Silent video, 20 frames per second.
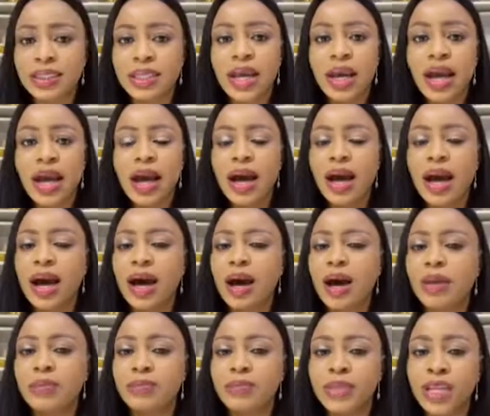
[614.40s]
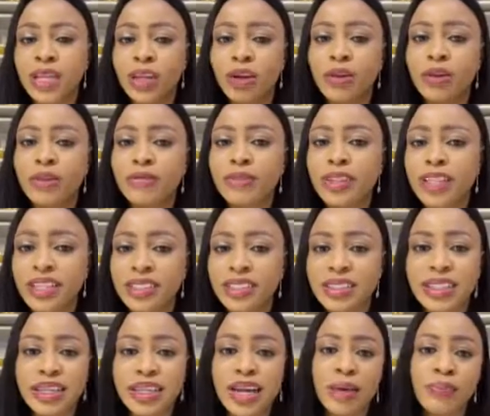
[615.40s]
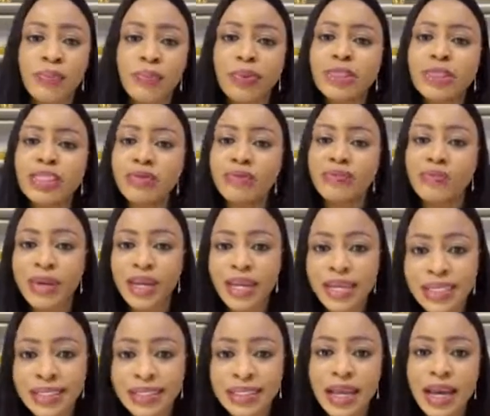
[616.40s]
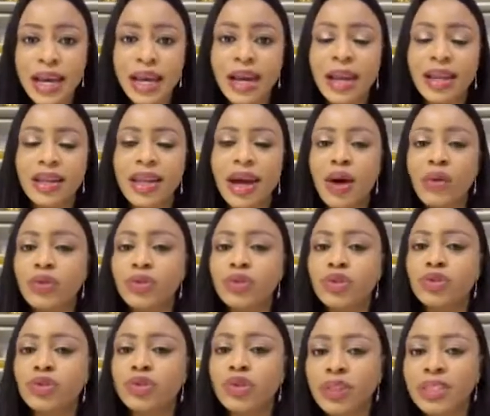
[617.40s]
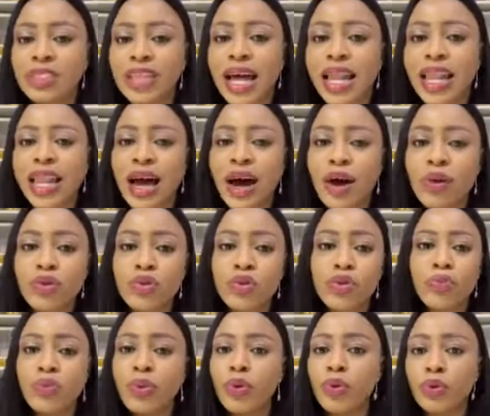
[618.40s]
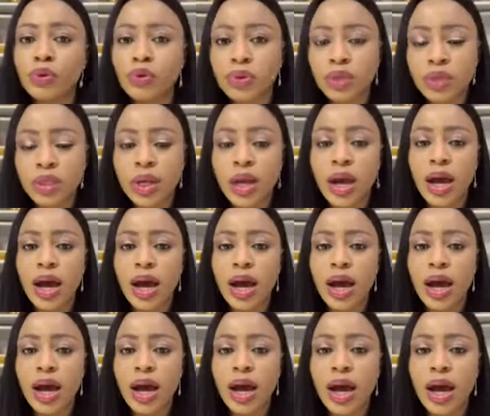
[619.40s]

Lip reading: website, there are a lot of things they can put in place that would not allow loopholes